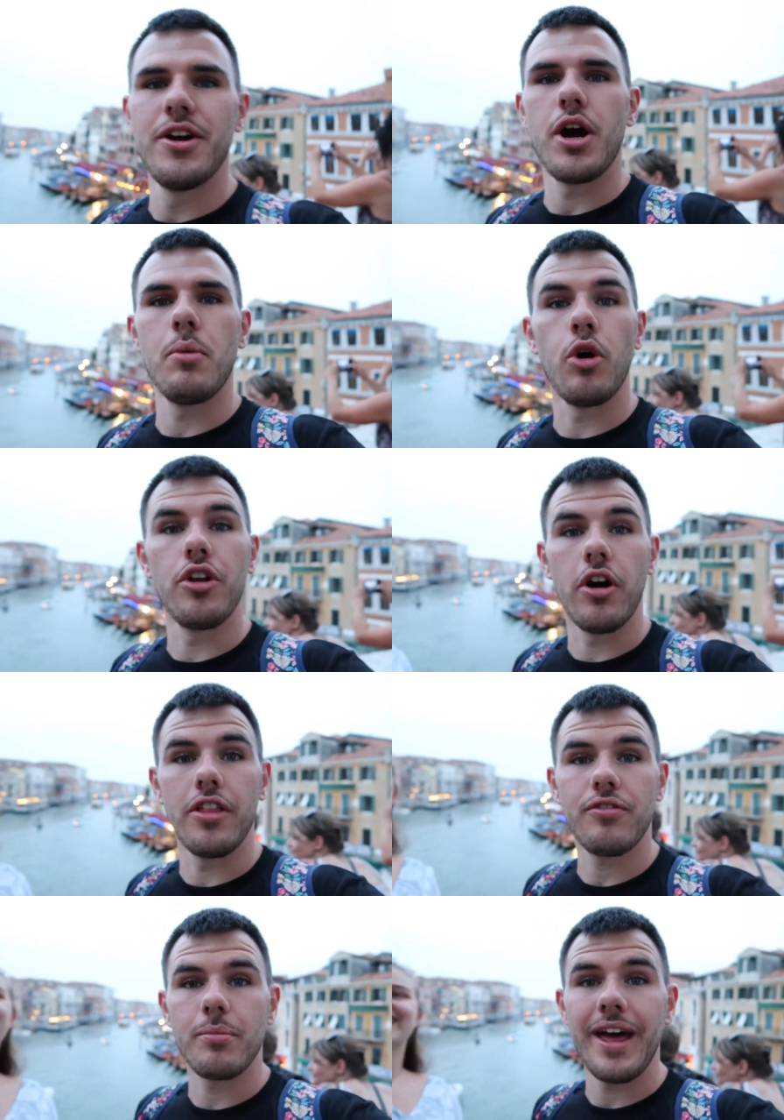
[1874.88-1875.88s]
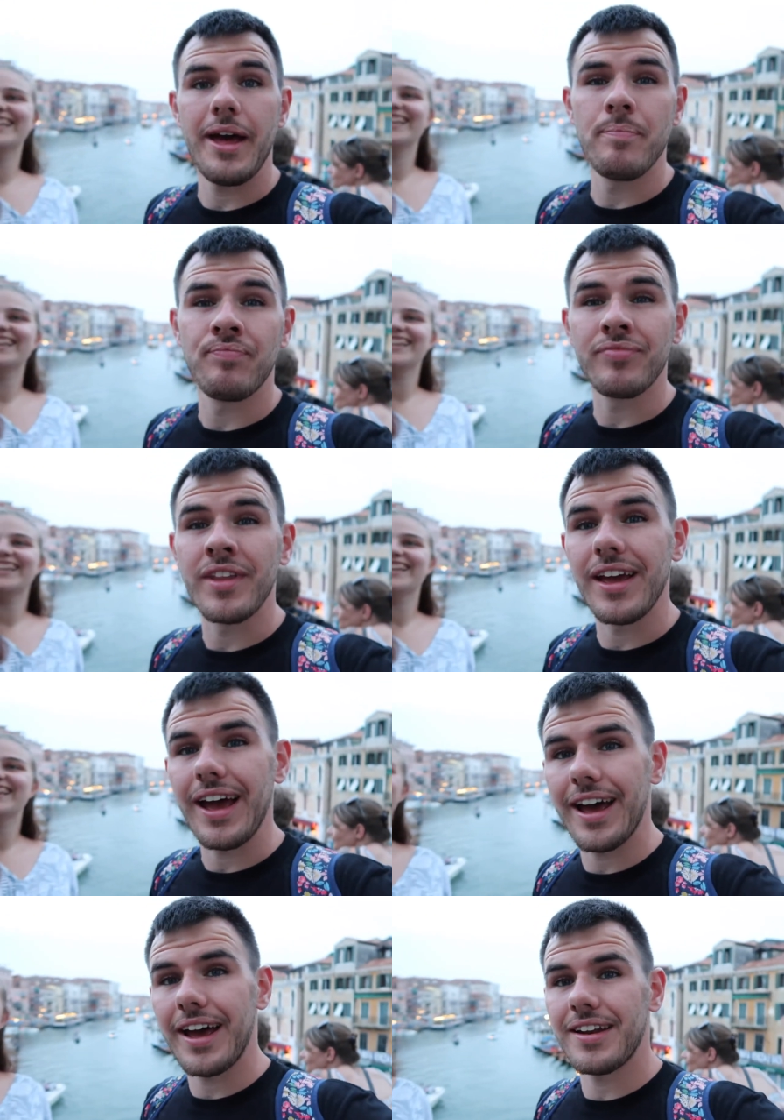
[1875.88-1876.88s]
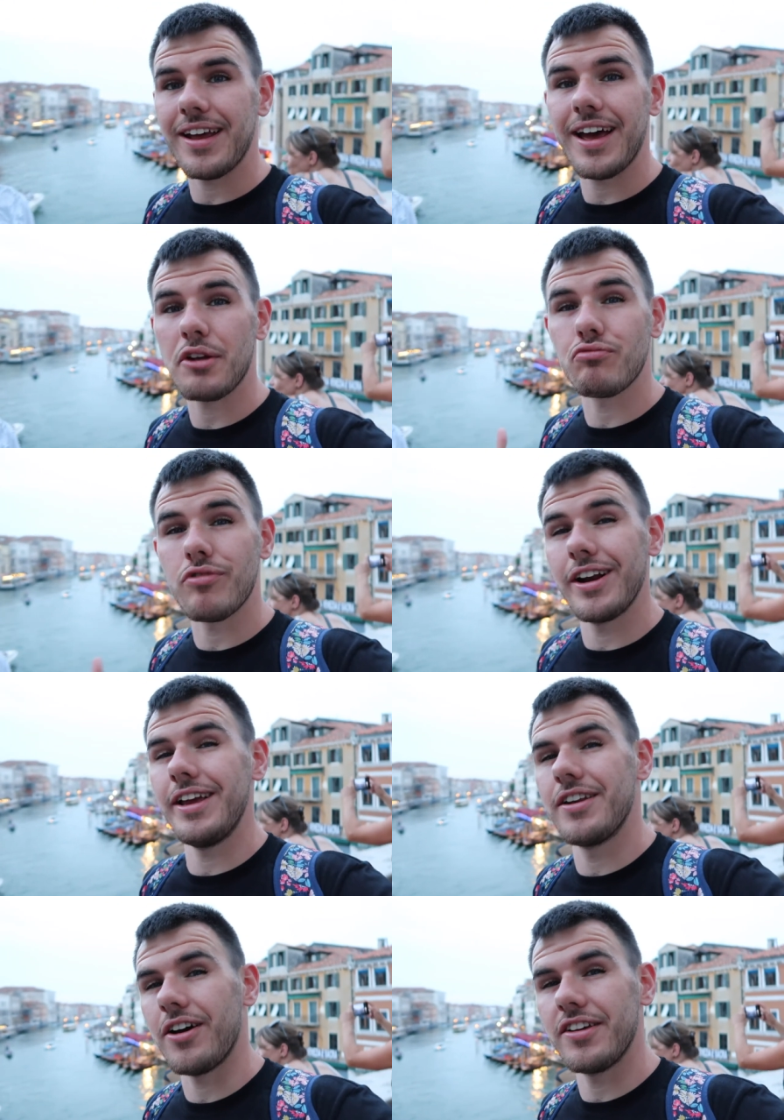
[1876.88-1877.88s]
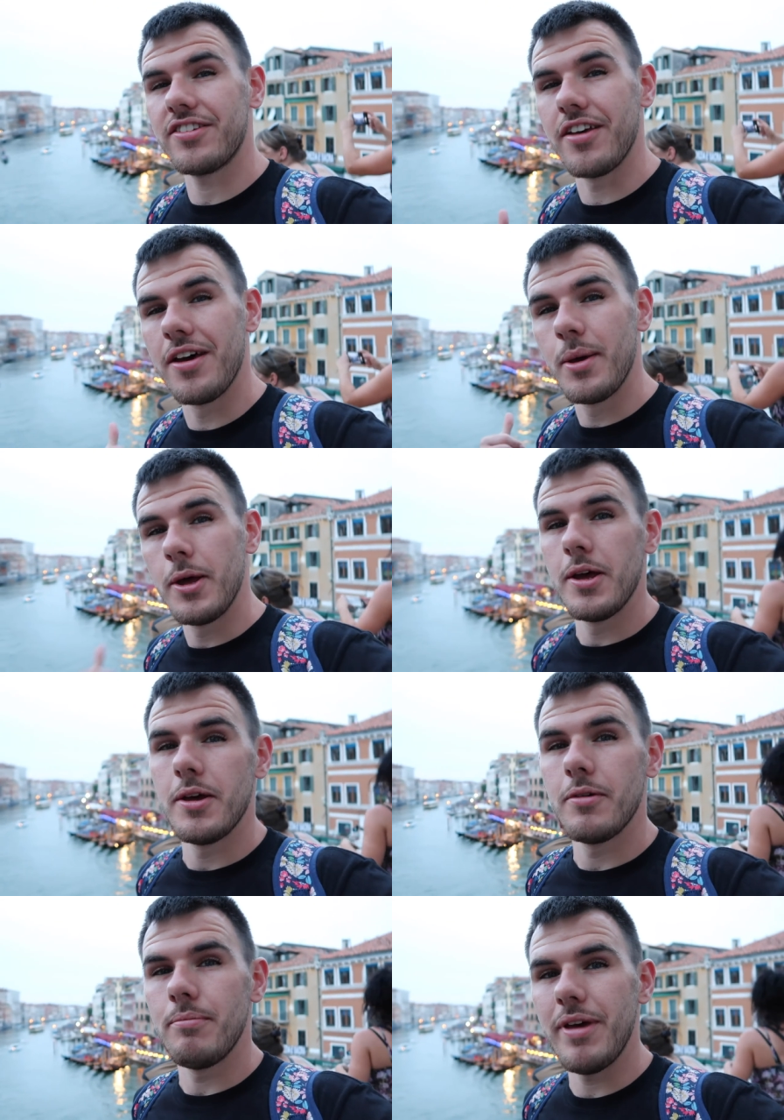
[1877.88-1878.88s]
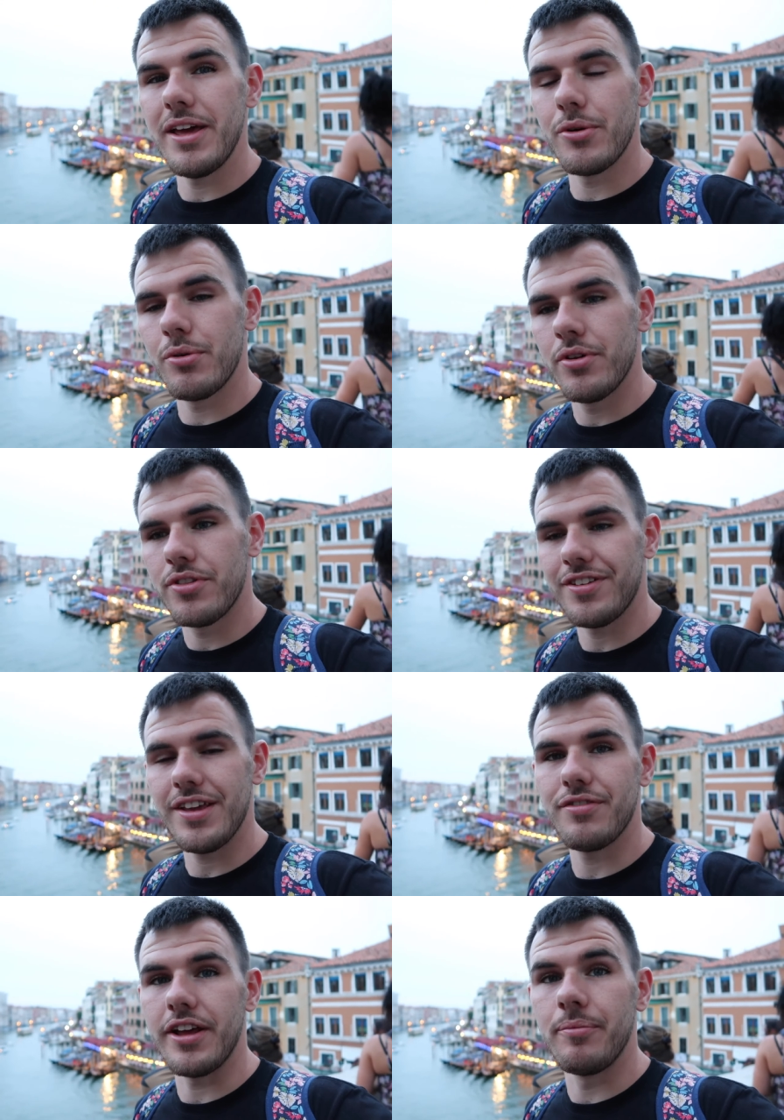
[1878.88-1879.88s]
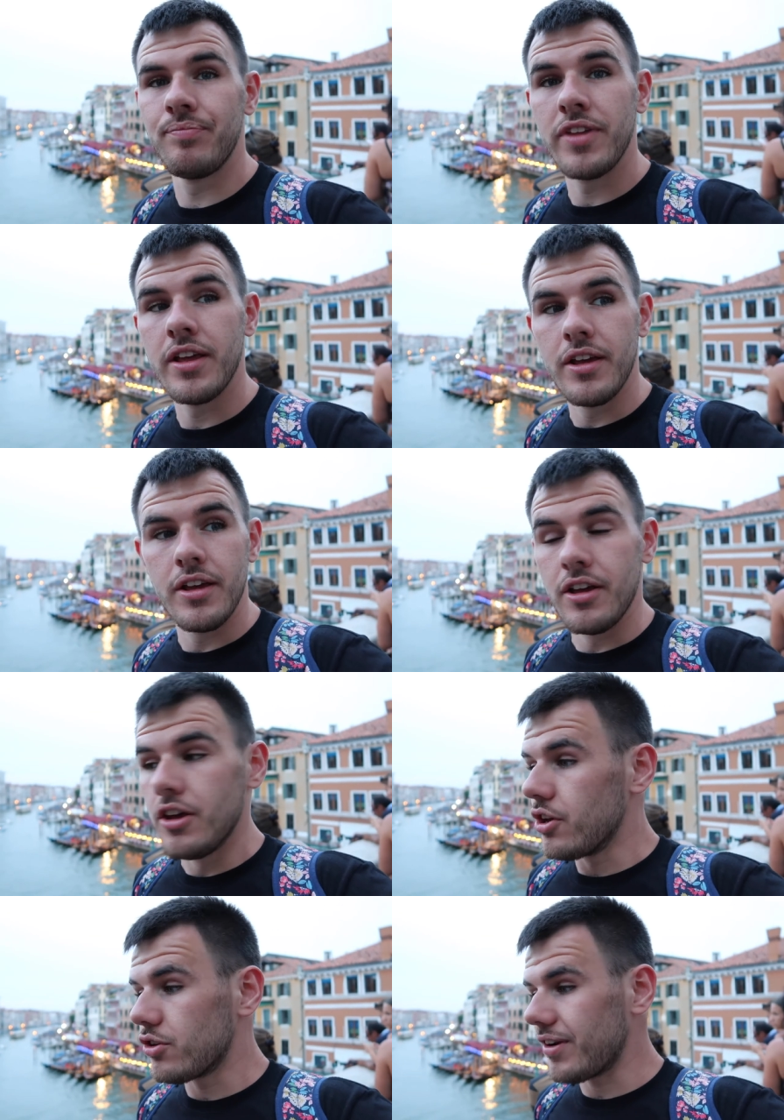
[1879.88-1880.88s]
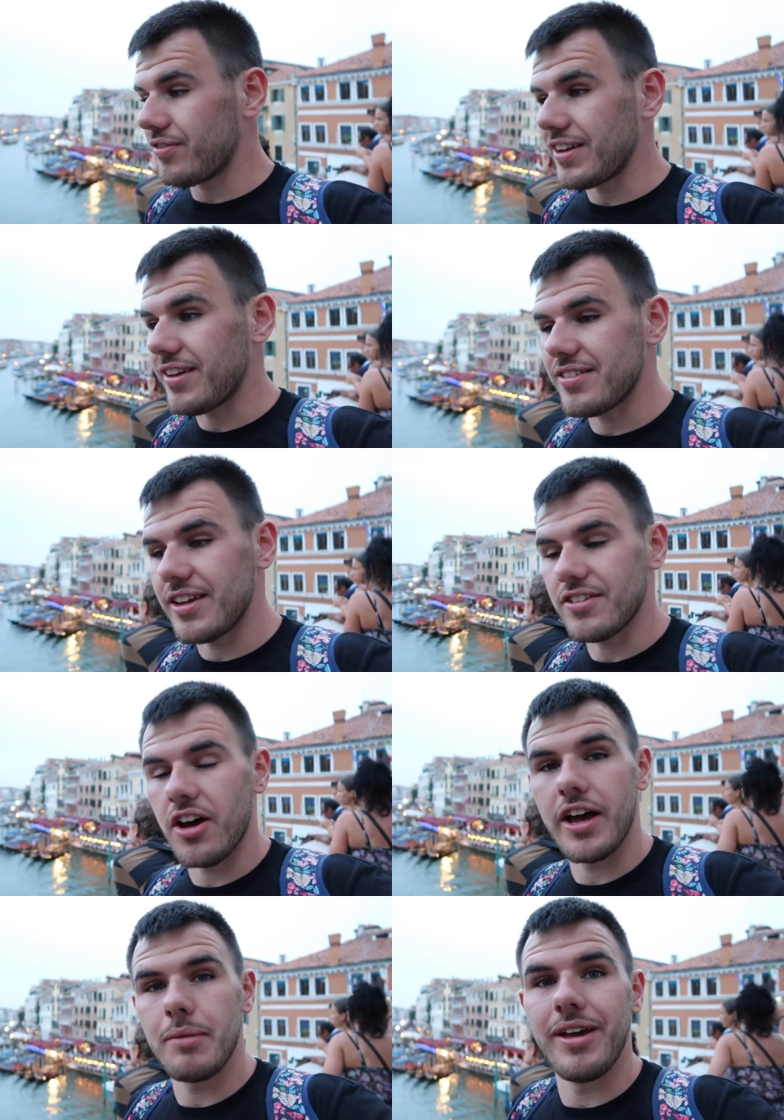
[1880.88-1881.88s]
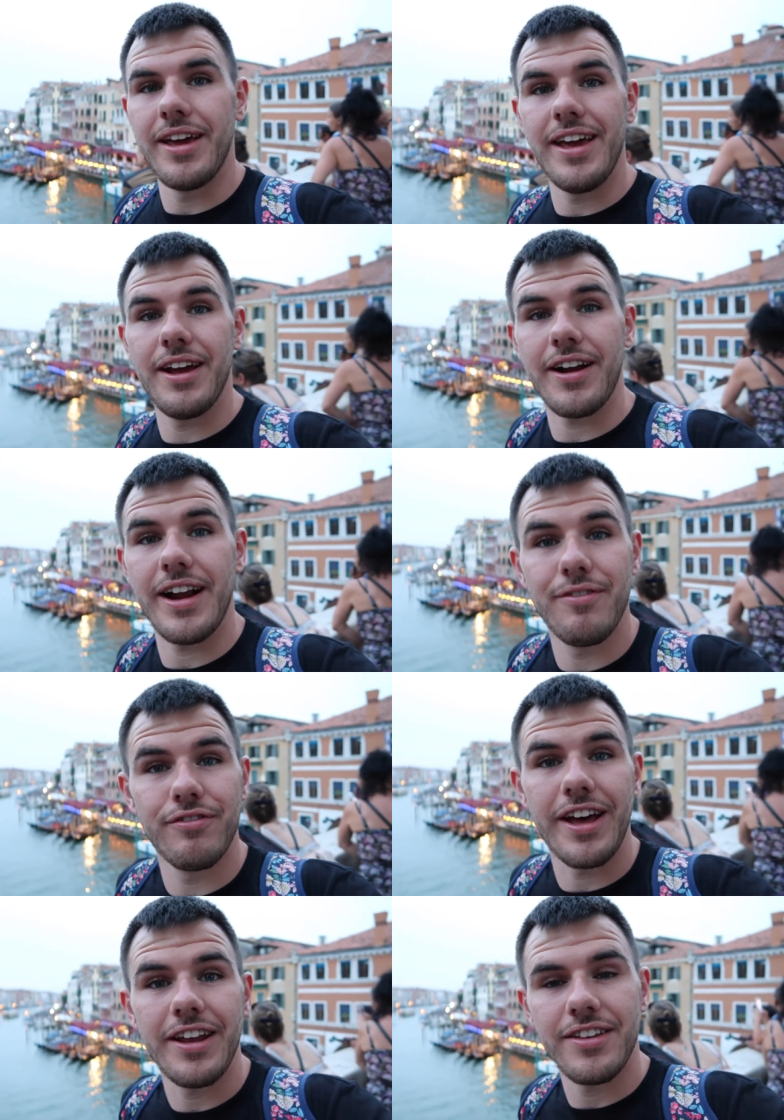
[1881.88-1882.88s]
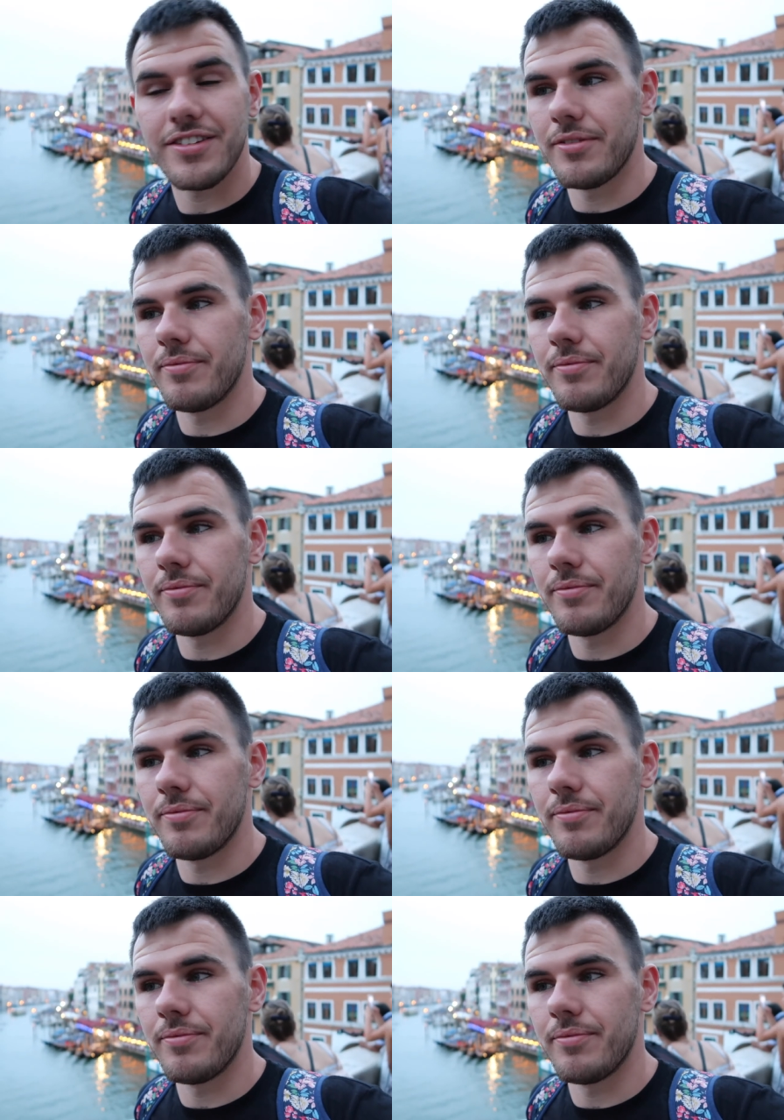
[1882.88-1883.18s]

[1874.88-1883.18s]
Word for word: and whatnot from there, and had a really nice meal this evening. So we had a fantastic time here in Venice,